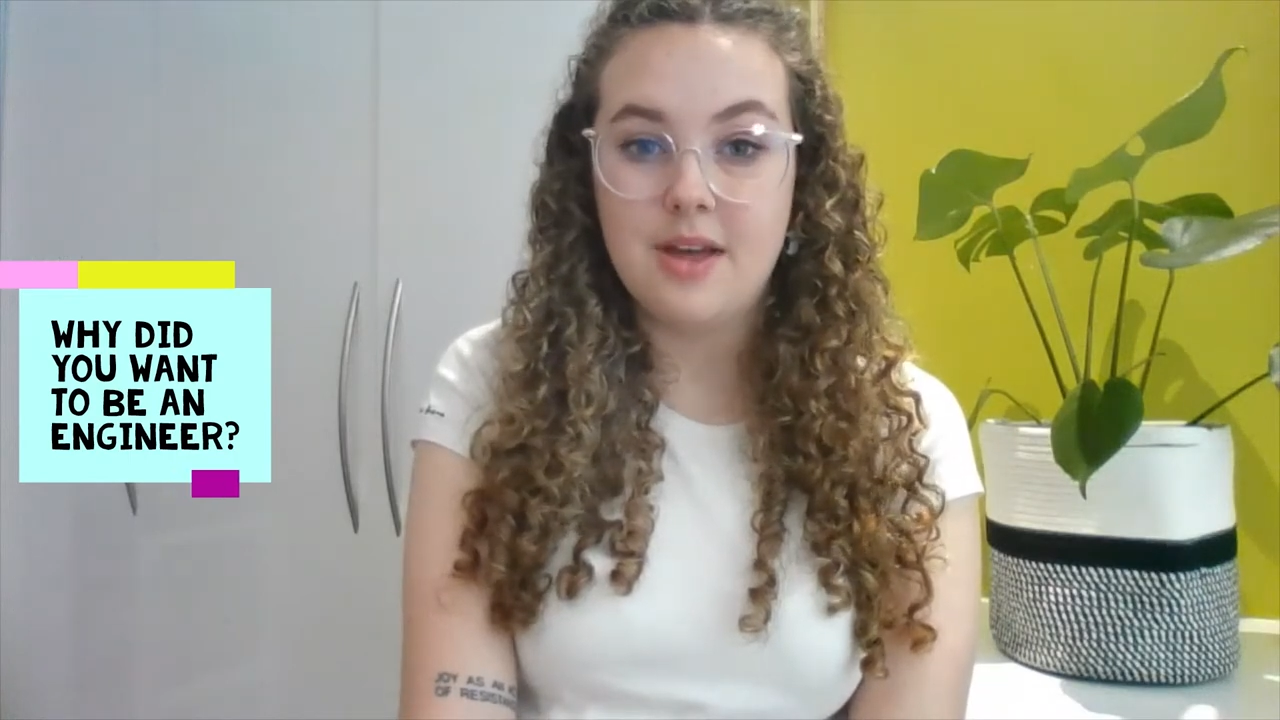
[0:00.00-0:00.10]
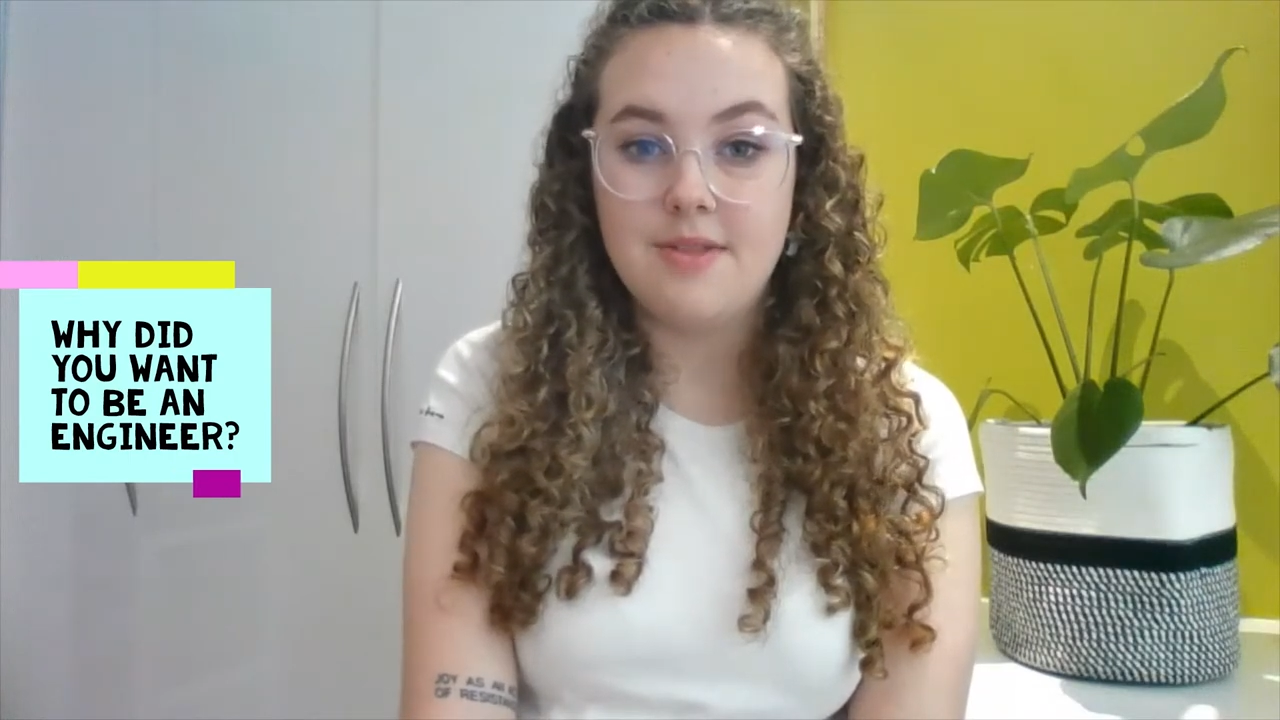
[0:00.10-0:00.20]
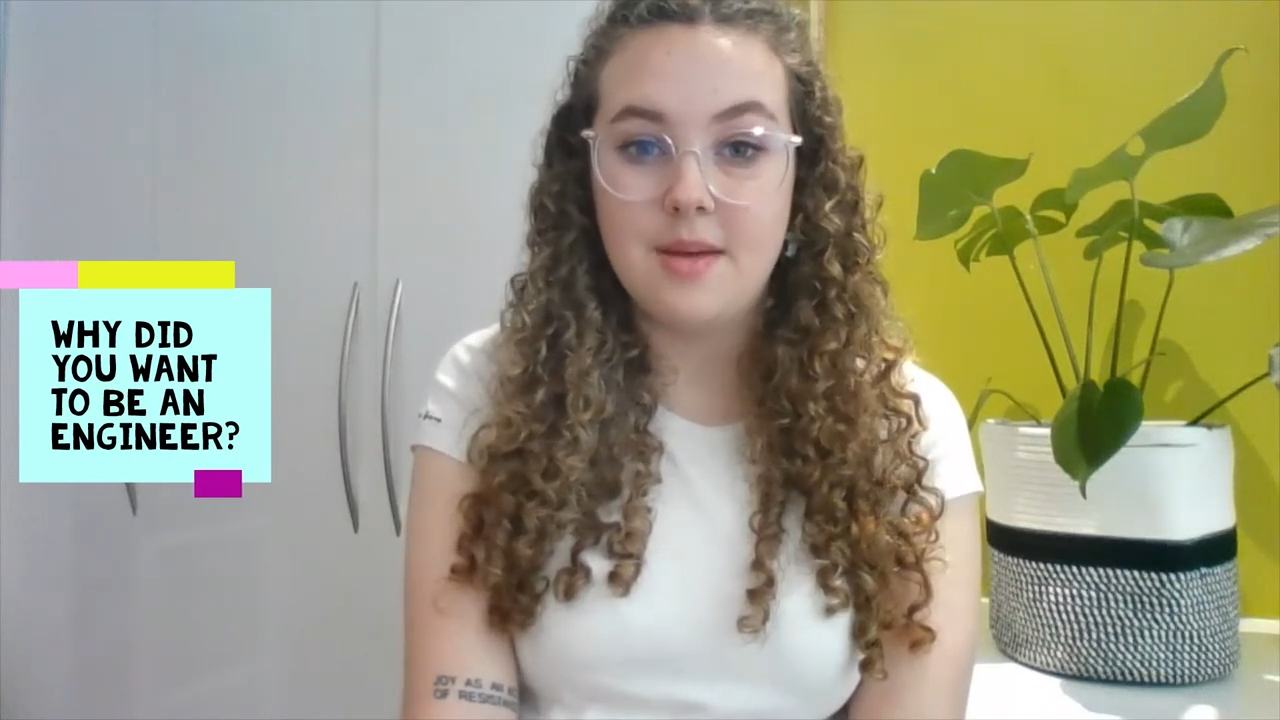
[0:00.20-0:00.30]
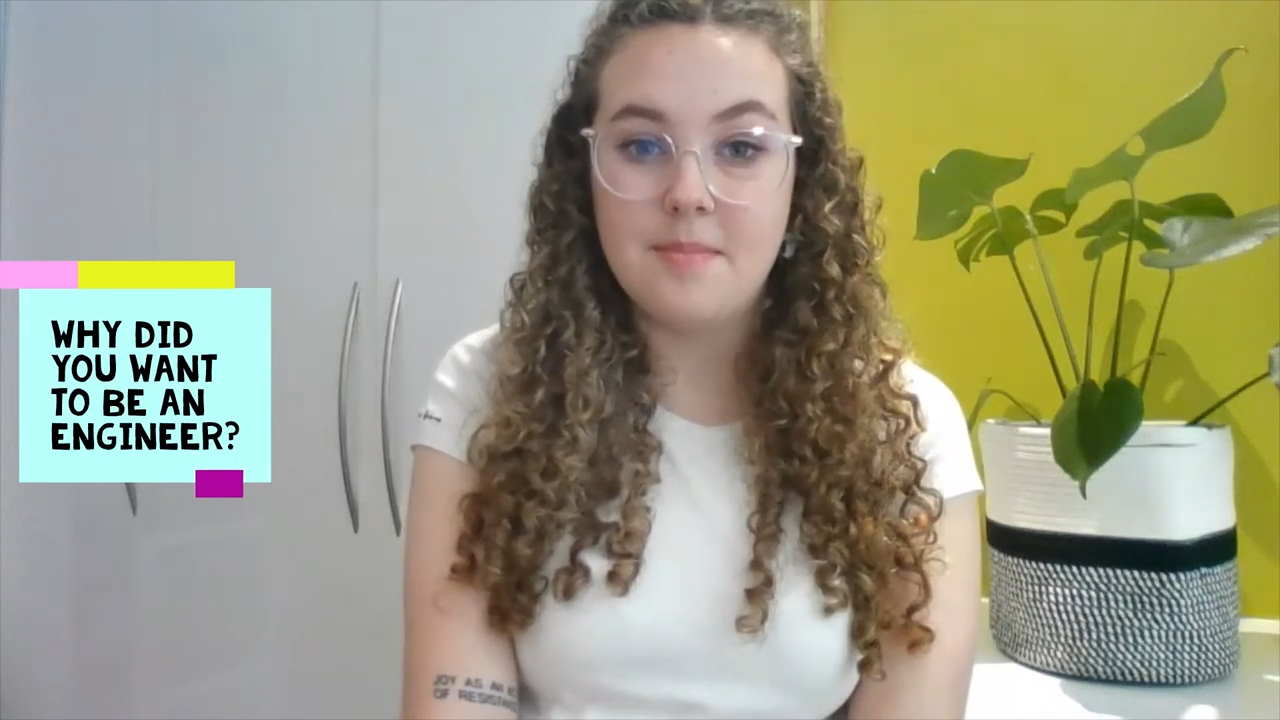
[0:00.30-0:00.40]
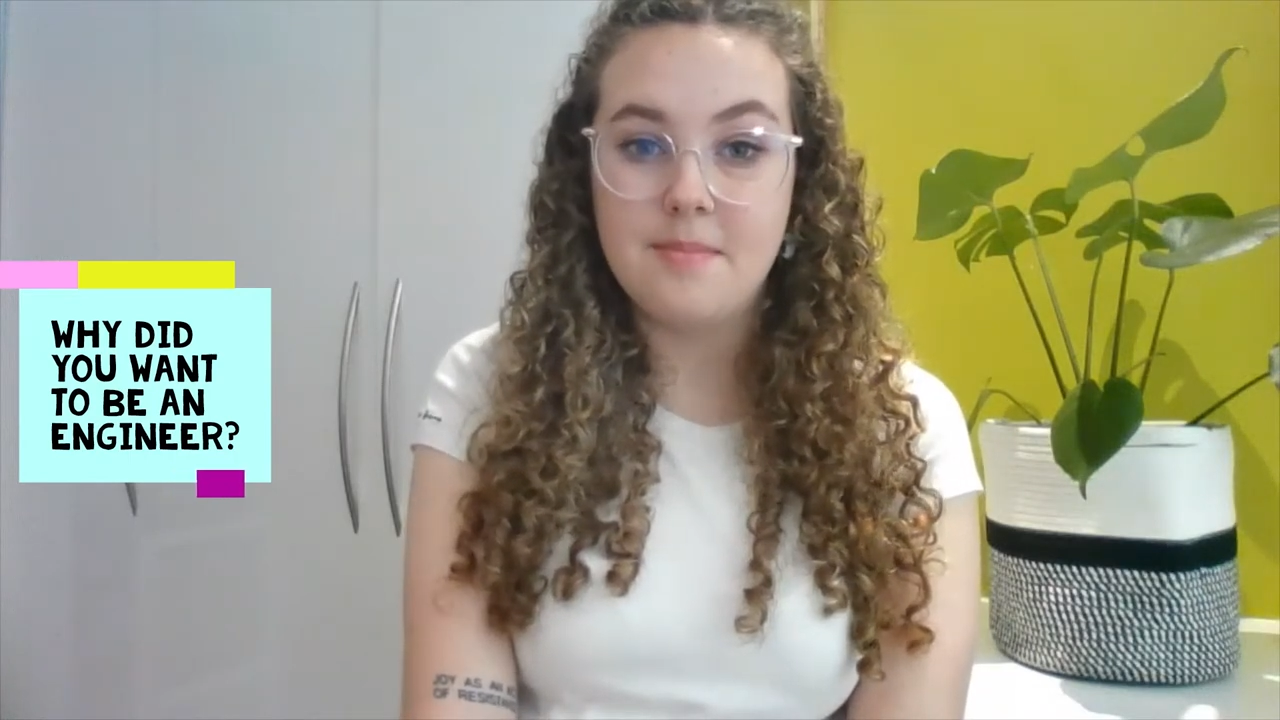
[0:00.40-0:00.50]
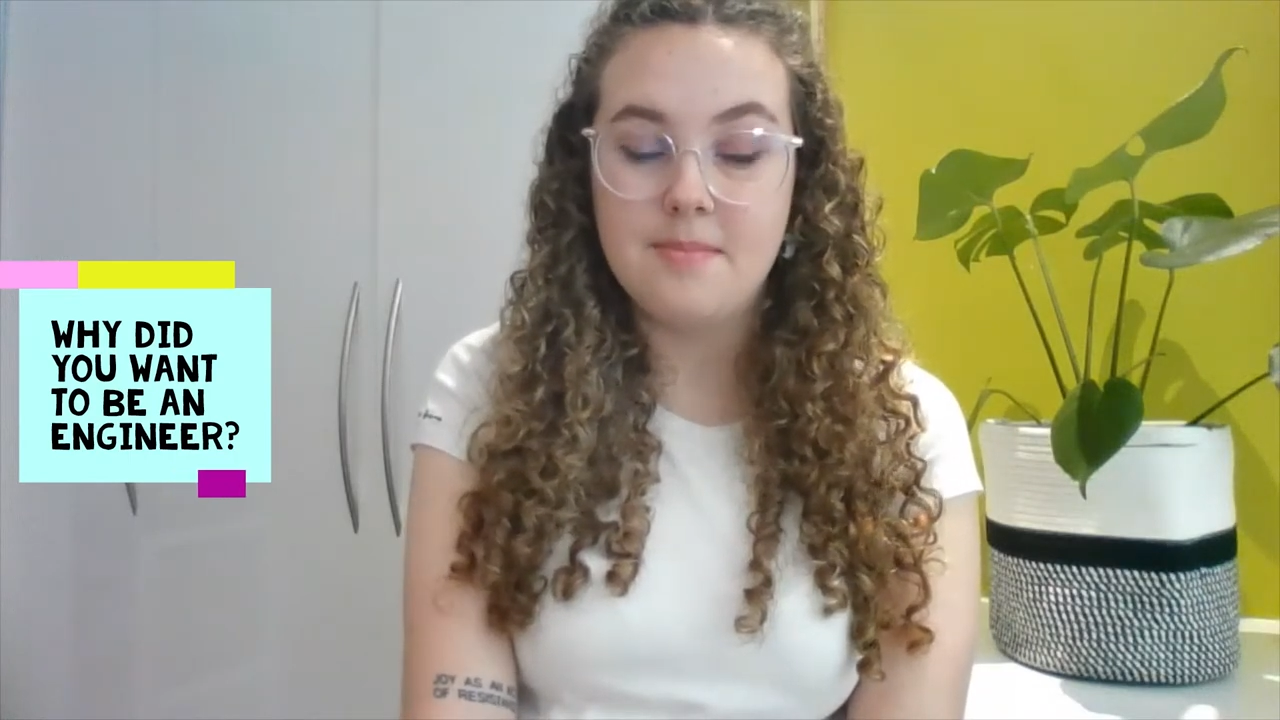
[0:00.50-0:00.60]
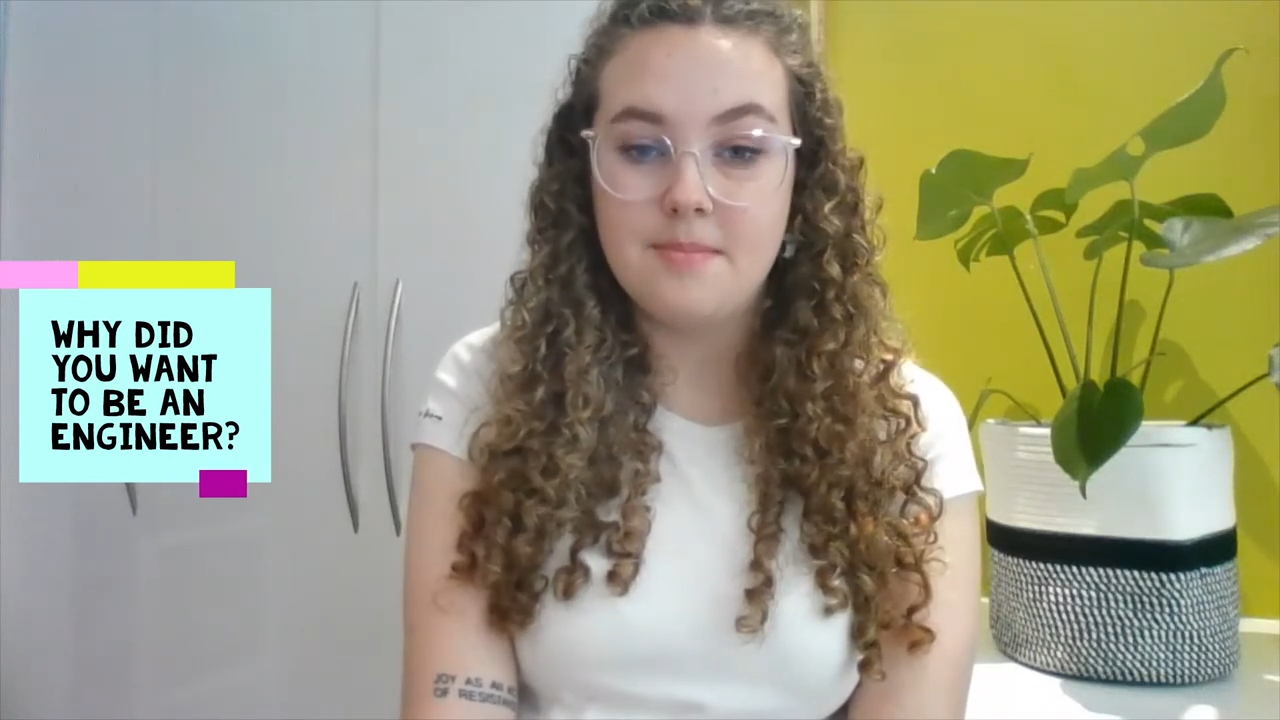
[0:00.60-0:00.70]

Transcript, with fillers: and then